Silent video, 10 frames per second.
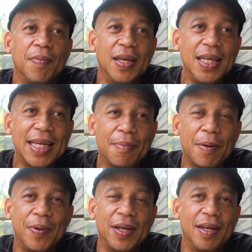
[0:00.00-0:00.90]
he came
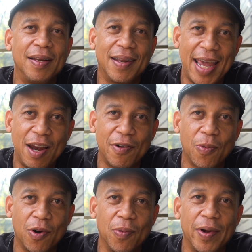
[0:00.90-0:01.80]
up in the
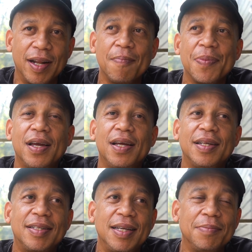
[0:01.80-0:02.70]
catering world with,
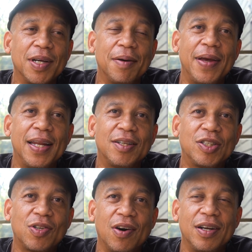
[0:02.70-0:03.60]
teamed up and
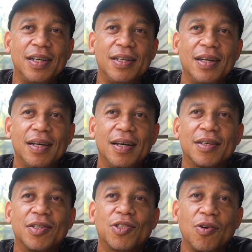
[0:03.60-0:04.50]
started a
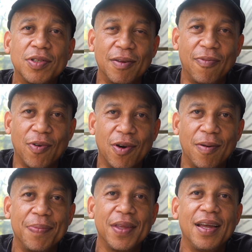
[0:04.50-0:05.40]
consulting
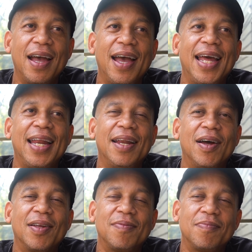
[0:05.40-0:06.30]
firm and
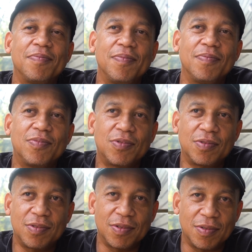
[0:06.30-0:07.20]

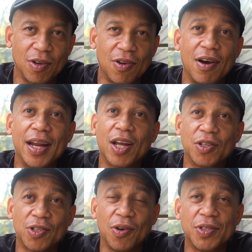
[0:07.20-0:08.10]
took on and
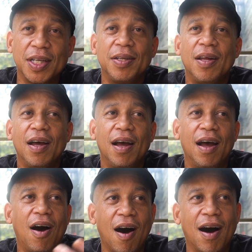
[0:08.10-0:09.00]
consulted
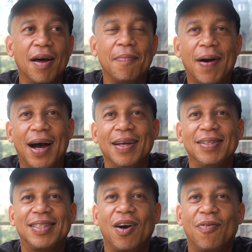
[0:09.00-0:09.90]
on
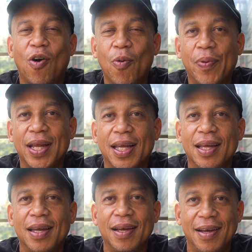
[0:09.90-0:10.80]
myself
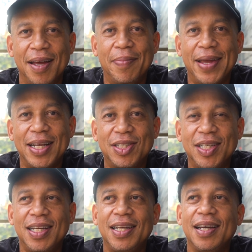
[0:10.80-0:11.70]
opening
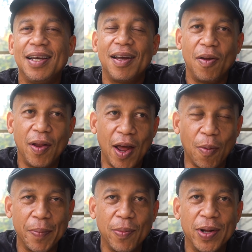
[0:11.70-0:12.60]
NBHD,
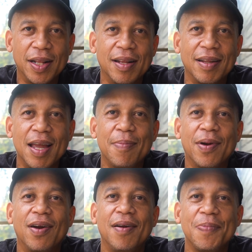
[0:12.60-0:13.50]
helped me with
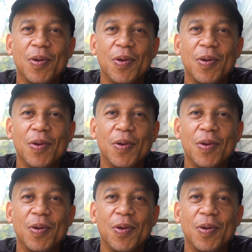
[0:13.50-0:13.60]
labor.